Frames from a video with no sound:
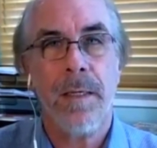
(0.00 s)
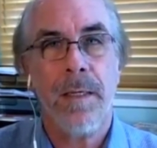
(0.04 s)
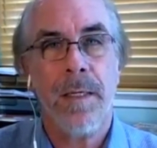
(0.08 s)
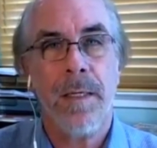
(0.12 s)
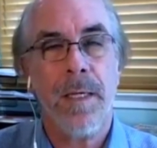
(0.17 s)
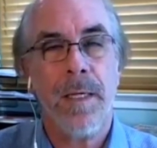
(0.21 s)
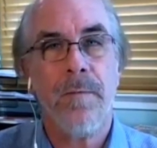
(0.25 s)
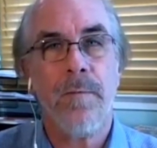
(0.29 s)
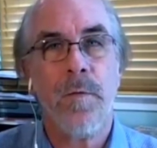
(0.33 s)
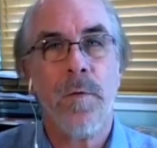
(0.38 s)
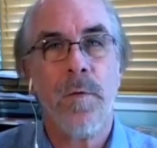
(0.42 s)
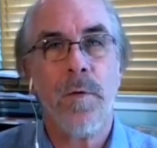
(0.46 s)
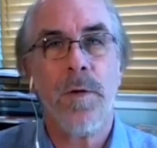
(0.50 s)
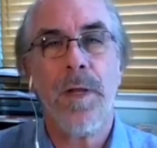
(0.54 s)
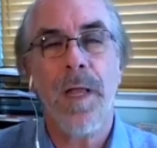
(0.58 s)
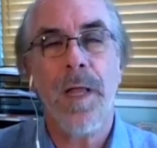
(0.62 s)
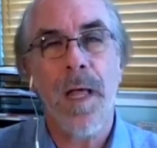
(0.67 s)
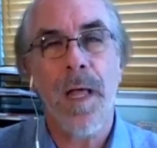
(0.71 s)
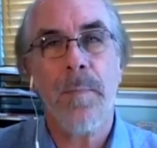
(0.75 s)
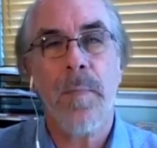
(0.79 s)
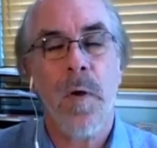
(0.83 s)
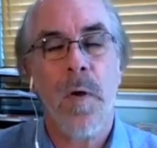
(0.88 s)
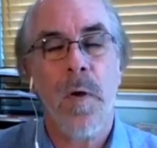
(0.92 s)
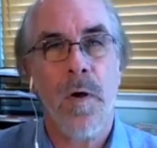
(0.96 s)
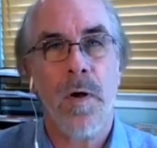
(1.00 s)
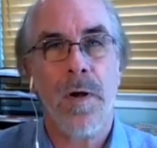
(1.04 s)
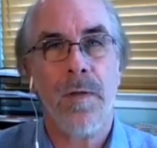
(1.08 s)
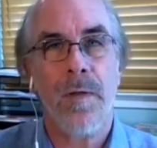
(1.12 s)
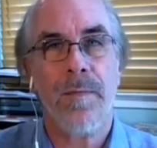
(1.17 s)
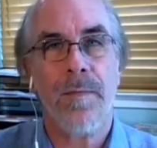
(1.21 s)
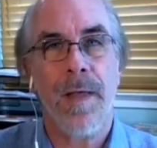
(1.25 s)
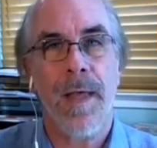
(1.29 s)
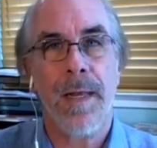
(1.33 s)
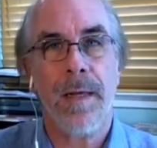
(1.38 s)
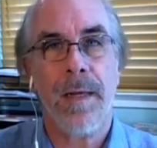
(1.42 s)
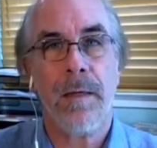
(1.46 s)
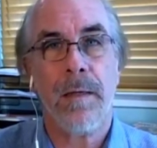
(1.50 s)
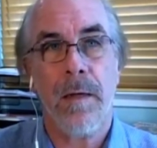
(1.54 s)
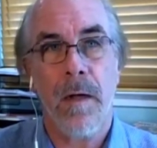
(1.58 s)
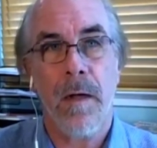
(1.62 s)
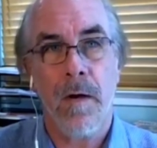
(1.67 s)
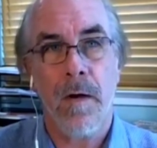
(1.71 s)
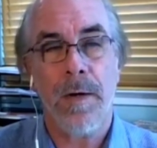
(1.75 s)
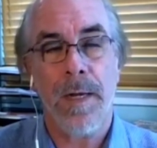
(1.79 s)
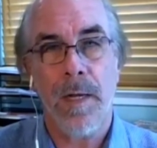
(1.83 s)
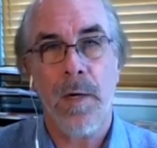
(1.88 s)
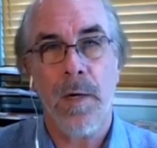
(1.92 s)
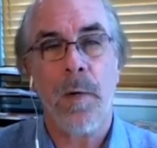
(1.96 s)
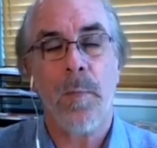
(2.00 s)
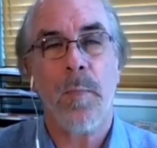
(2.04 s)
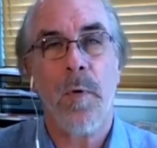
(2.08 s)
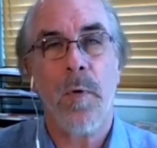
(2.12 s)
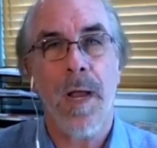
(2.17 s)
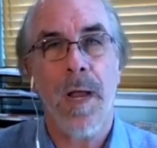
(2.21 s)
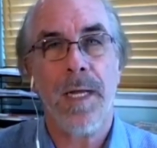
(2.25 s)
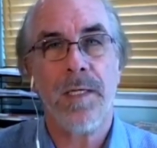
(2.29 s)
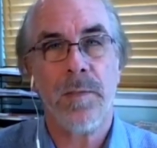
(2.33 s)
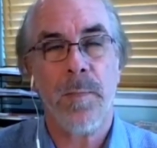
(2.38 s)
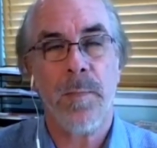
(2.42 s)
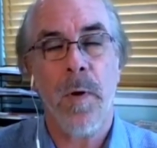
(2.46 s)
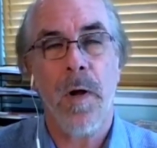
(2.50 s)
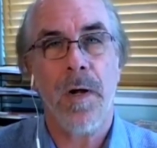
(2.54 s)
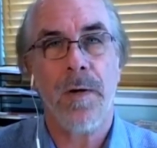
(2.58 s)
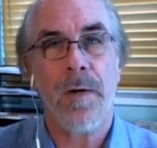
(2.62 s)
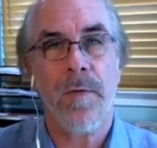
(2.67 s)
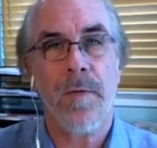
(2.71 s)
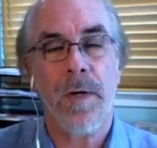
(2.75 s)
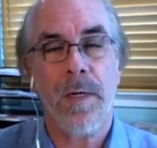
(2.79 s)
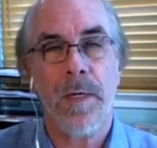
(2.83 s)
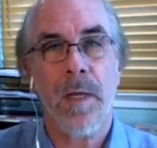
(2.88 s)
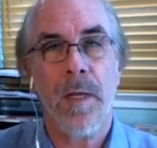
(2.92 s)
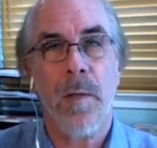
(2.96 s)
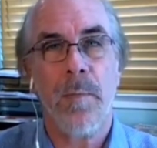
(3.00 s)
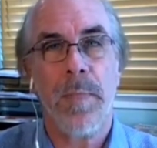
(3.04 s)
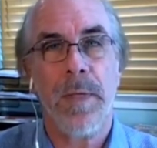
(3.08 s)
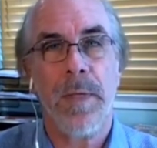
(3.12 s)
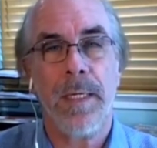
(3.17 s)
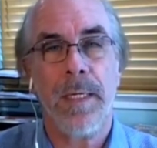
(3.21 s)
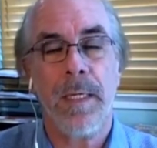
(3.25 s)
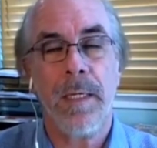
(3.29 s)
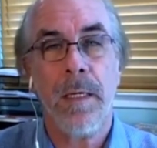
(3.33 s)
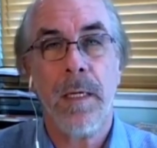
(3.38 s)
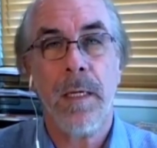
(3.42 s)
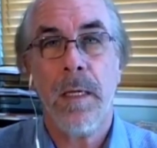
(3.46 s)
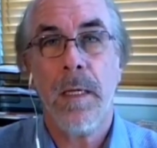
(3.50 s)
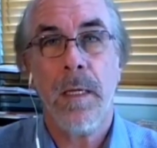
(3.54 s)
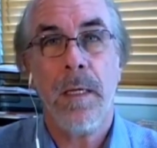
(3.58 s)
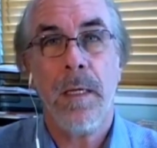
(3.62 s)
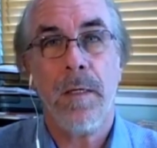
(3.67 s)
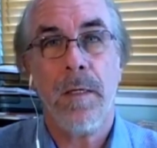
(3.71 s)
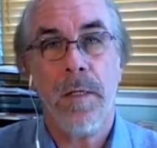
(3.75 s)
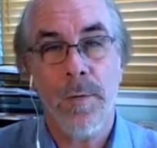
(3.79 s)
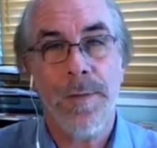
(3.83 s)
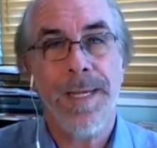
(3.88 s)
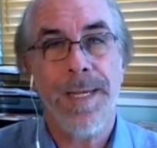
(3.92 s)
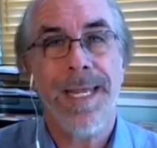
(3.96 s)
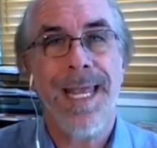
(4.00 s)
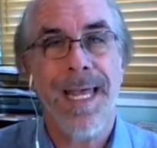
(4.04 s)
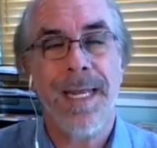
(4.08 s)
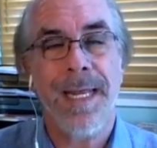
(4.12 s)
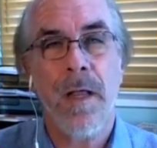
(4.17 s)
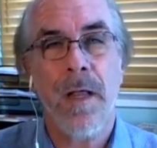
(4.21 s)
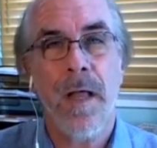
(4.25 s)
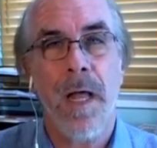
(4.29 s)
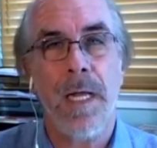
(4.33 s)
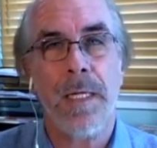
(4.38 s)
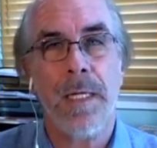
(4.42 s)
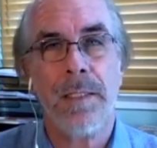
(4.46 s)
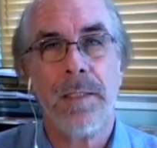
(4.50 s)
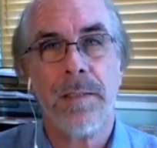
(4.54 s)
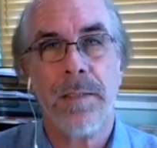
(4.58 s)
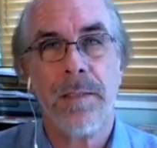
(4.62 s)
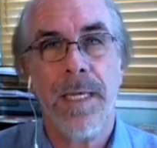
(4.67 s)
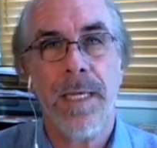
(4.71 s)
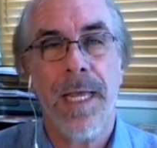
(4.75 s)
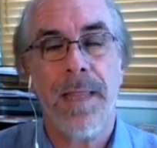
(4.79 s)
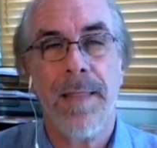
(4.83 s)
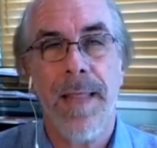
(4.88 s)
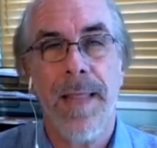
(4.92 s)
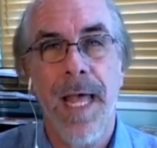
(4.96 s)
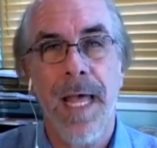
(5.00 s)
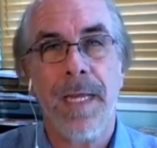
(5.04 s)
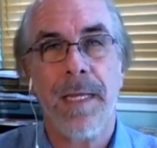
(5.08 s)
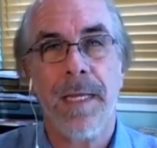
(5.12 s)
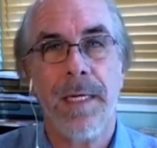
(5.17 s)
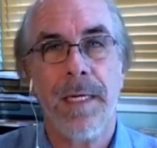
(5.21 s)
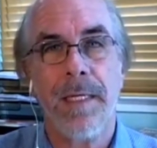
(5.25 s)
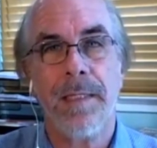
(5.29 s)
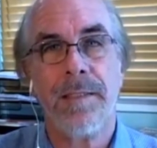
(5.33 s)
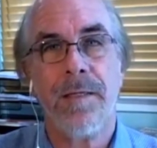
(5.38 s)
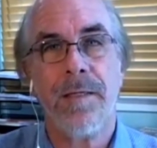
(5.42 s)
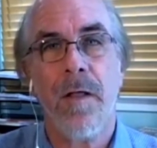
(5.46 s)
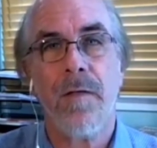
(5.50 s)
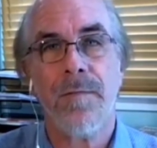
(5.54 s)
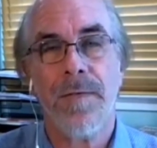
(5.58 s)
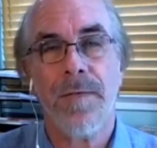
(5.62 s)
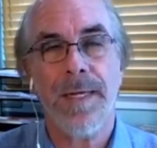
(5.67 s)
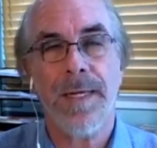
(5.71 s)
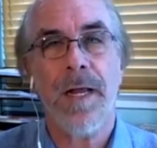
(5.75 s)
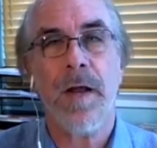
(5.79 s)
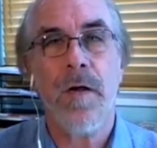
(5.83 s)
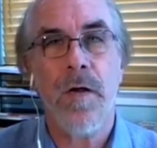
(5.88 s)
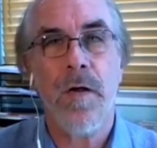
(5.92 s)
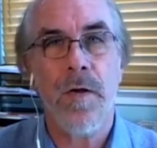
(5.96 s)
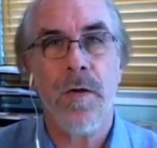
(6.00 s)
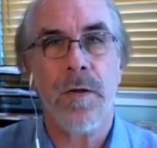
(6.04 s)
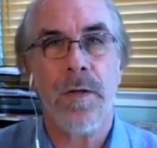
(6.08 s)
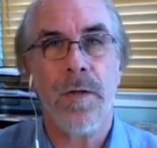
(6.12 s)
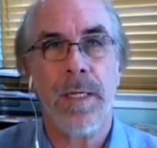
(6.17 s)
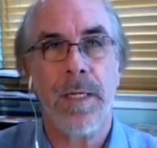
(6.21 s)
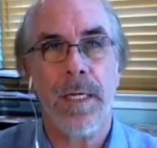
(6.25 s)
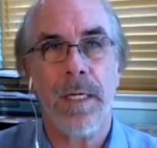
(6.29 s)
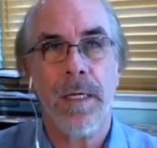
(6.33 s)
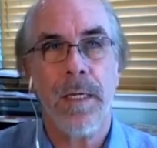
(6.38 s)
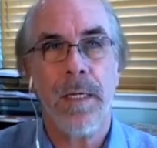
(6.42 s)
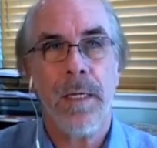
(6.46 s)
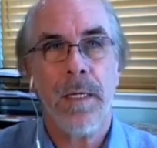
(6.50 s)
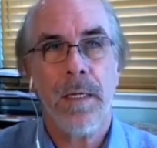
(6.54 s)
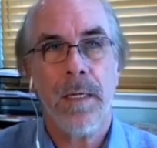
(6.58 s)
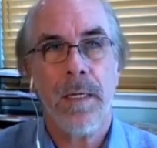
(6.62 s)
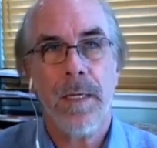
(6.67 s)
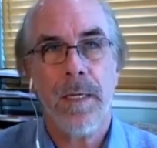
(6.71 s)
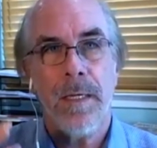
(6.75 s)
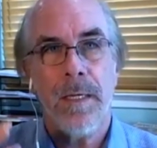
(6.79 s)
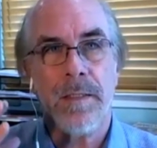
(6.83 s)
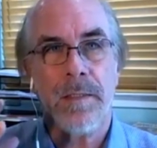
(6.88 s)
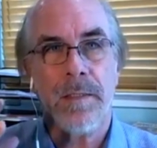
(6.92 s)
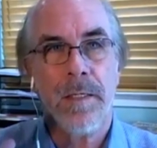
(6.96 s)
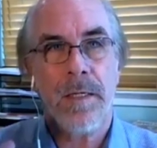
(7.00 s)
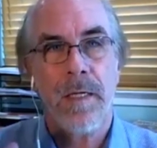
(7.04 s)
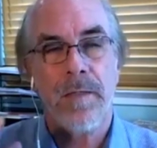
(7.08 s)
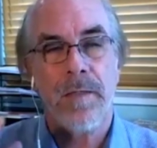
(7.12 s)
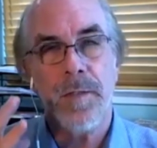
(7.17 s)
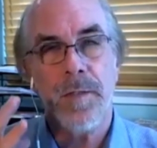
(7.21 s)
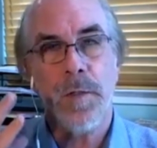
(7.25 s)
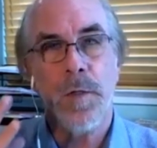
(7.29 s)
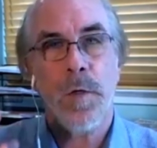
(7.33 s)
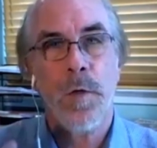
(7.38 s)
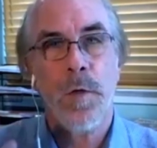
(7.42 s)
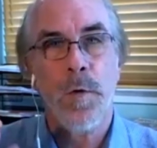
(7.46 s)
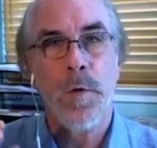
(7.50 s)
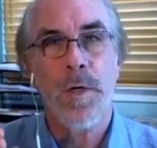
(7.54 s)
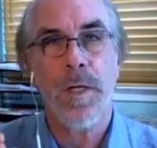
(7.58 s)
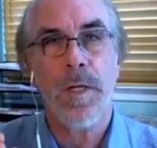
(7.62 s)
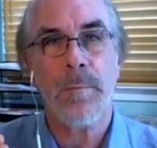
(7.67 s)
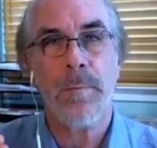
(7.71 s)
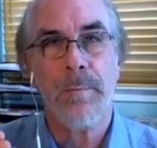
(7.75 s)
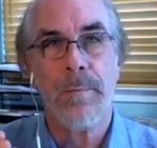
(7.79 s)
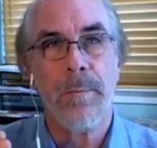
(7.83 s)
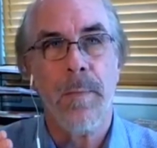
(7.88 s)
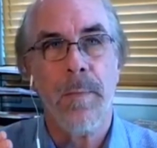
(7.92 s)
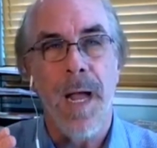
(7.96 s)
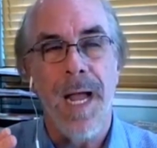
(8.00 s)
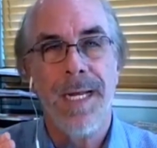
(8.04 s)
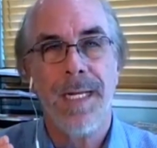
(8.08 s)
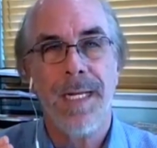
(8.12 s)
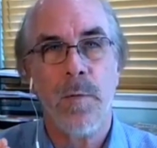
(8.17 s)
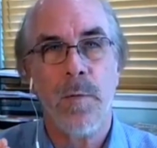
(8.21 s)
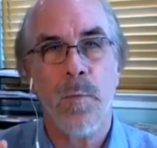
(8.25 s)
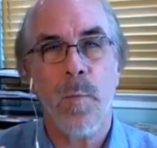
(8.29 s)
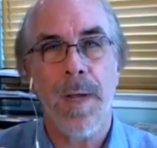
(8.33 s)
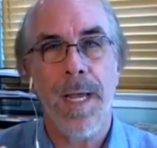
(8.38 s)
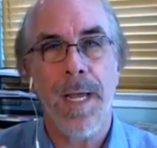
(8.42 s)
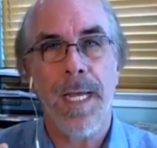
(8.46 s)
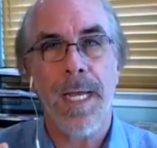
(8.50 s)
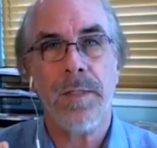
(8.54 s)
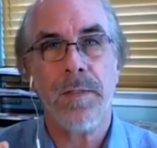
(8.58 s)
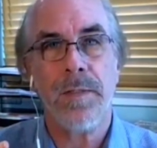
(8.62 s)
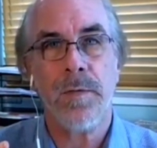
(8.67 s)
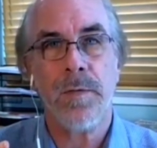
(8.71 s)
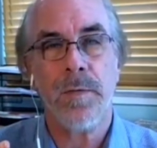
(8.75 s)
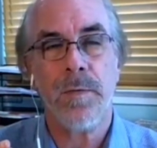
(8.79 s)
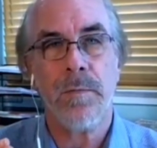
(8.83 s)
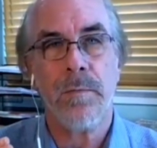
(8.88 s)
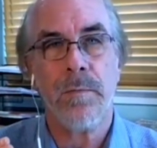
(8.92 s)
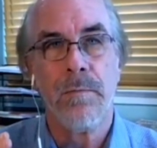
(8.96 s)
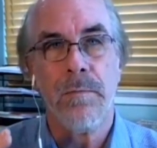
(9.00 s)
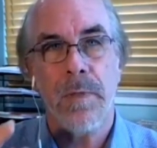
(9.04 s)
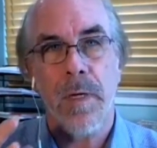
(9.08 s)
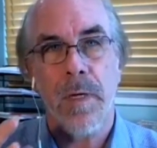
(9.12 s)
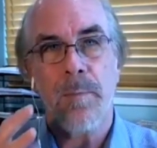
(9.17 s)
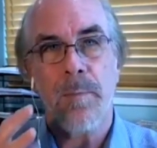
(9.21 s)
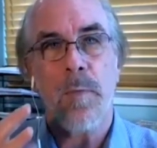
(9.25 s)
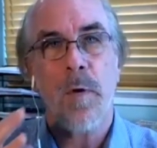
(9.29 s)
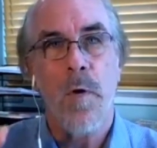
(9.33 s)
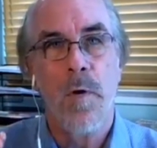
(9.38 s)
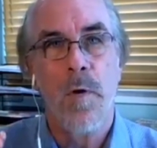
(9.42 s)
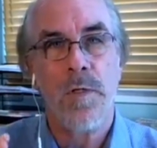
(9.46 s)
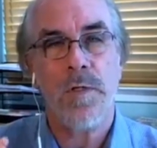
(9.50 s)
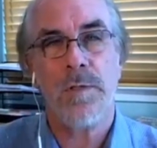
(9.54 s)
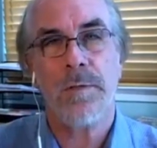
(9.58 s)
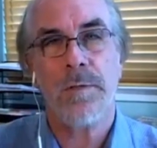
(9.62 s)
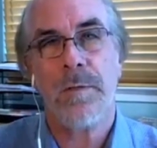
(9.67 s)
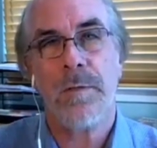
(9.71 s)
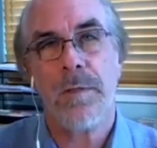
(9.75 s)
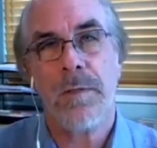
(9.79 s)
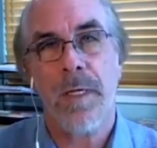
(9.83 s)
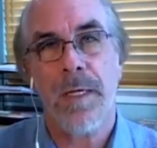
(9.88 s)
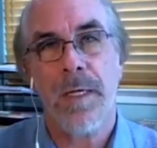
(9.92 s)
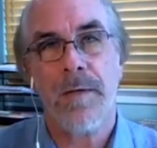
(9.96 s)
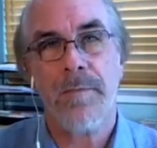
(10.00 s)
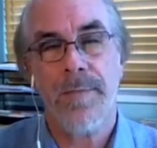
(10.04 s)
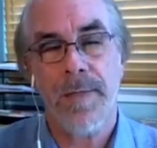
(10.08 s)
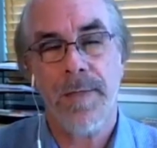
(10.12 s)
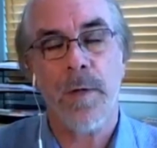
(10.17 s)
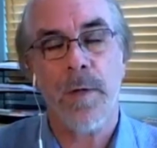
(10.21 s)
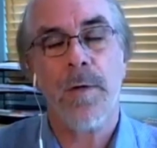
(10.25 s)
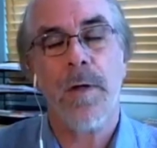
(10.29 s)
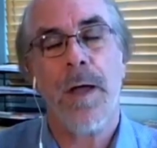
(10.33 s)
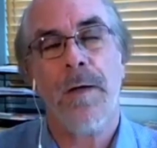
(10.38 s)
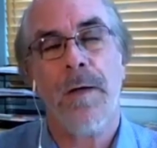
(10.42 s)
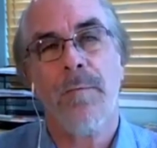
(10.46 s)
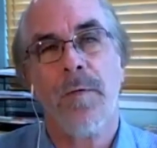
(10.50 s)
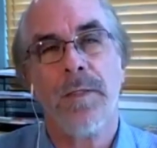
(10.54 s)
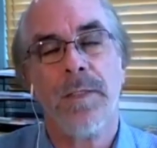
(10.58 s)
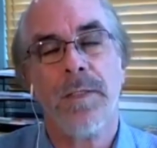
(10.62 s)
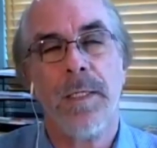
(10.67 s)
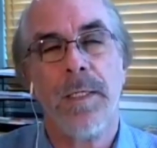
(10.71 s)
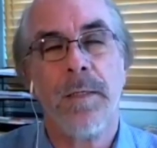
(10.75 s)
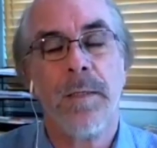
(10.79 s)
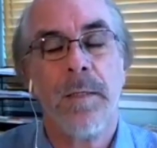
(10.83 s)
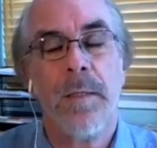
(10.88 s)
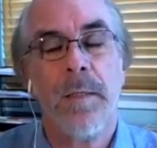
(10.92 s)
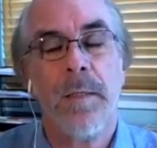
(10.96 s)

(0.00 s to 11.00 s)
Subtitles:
If you're not part of our enterprise, part of our company, you cannot. And that in itself inherently is a security-minded way to approach video conferencing.